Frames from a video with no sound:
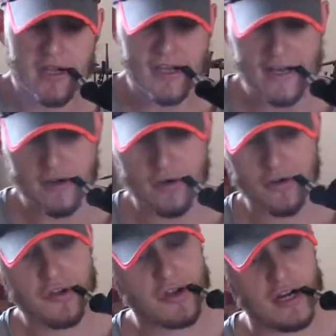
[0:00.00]
it
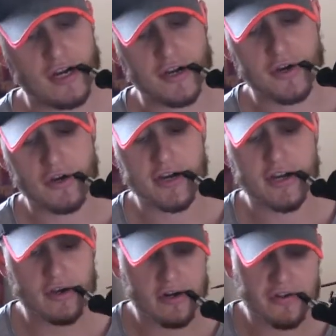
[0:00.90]
cost
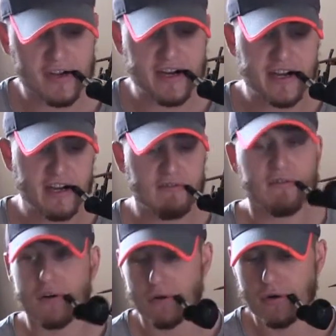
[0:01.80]
$9.84
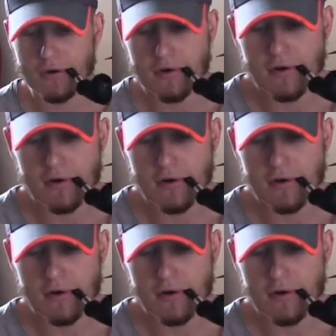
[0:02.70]
for